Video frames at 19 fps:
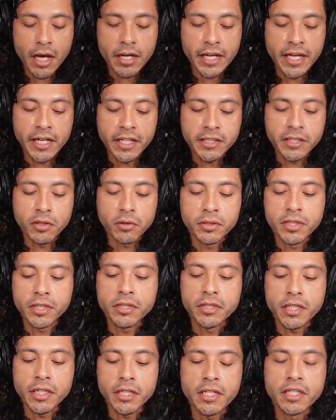And
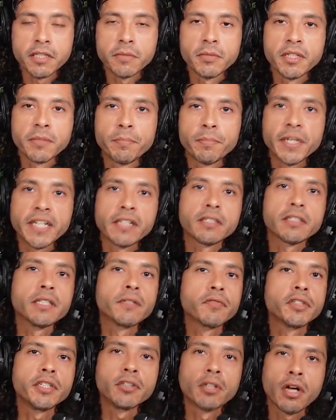N-acetylcysteine is the
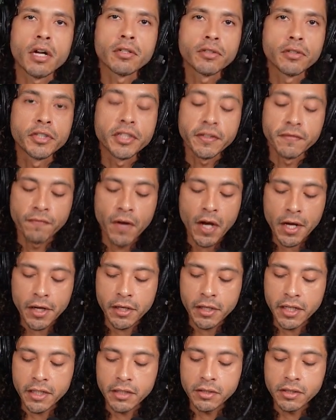biggest liver detoxer you can
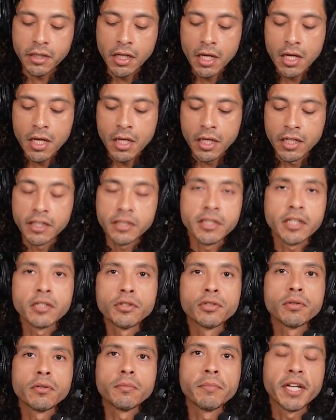find. It's an
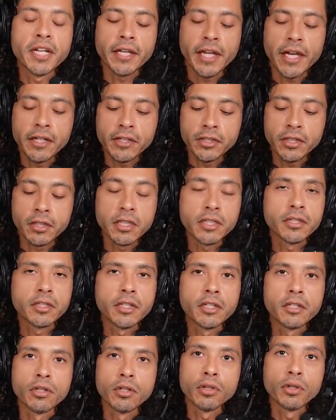essential medication
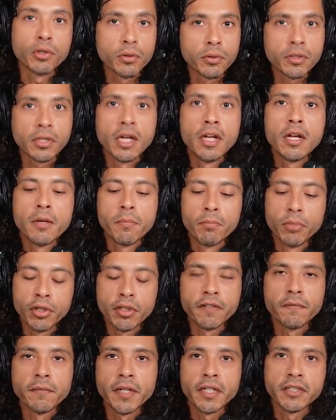listed in the WHO's
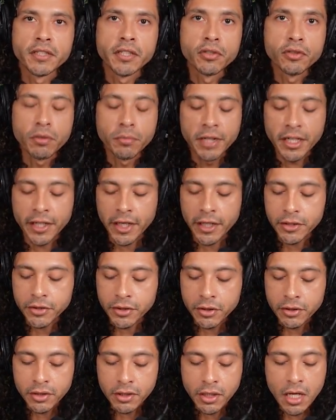book of essential
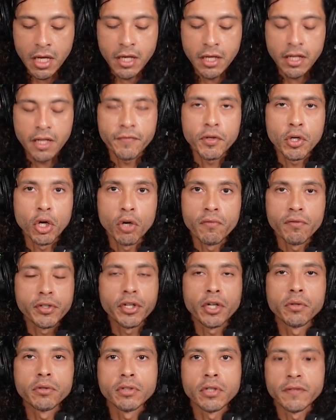medications. If you
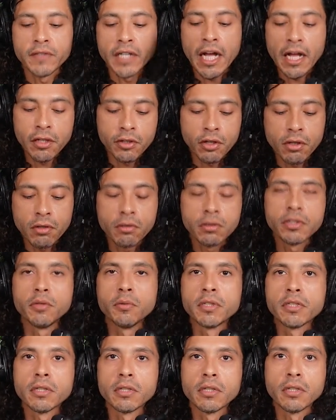overdosed on
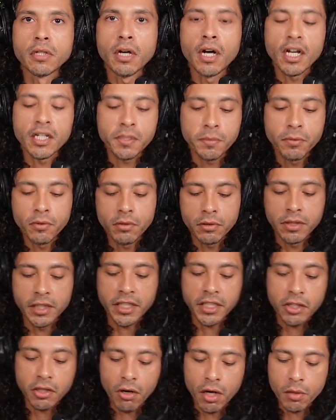Tylenol, you went to the
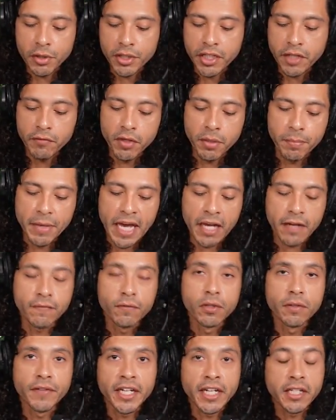hospital, the ER would give you a
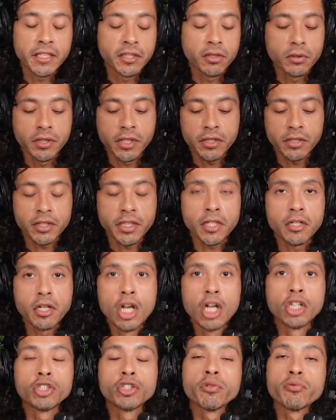bag full of
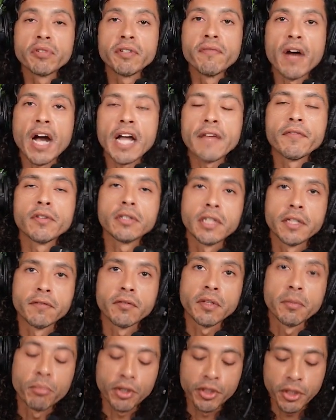N-acetylcysteine to revive
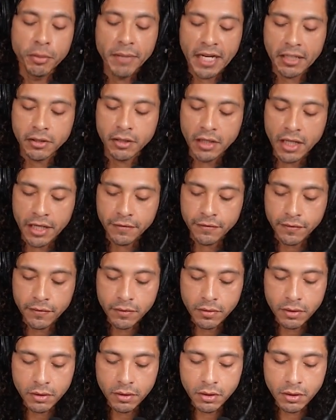your liver and bring you back to
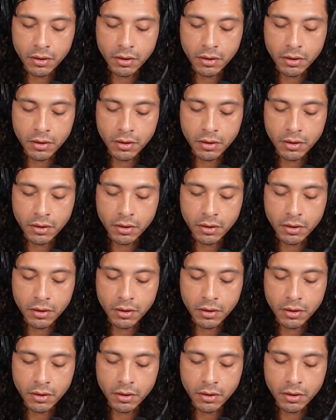life.